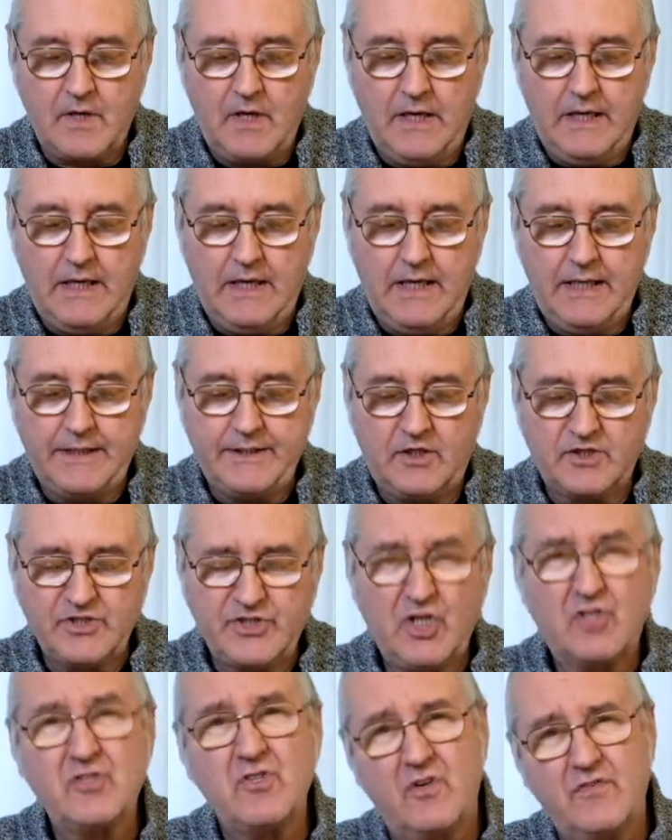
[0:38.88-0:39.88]
and I
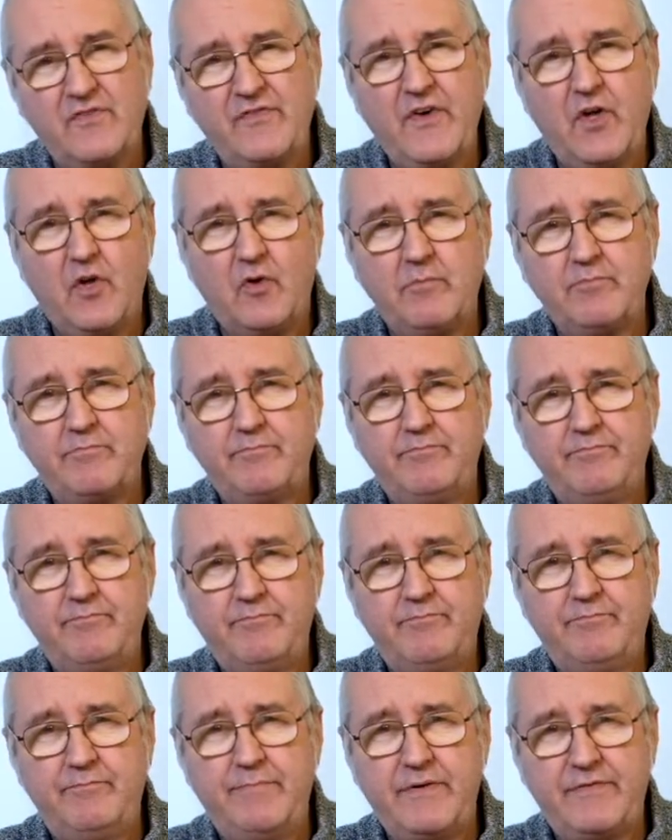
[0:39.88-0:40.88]
shot on film
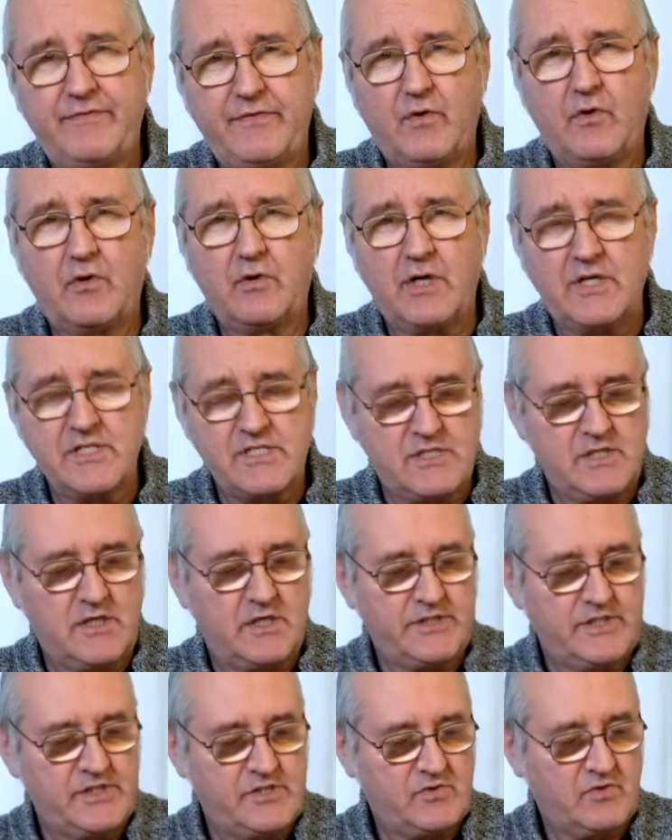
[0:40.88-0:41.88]
before I
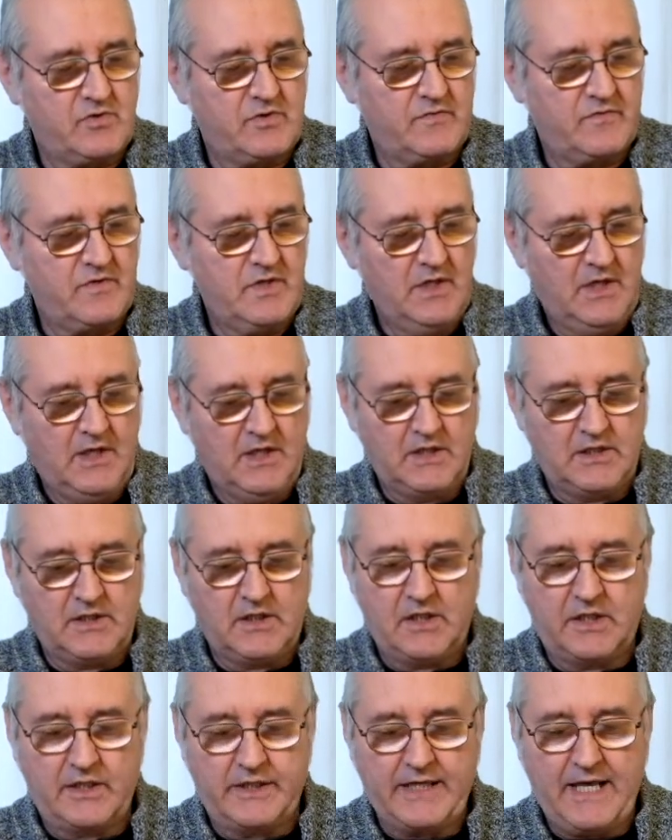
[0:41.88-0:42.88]
started sort of
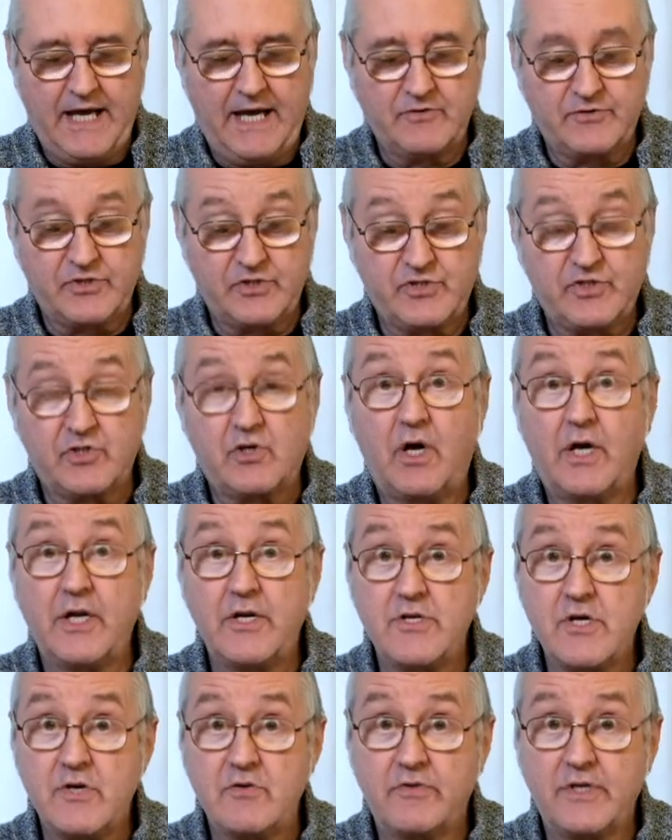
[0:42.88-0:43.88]
learning how to try and
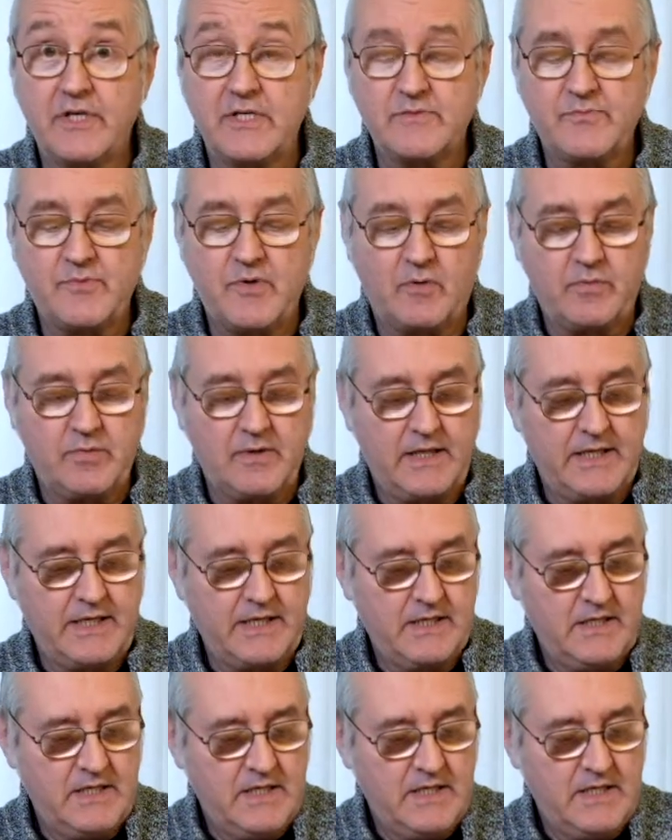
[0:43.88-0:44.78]
do things properly.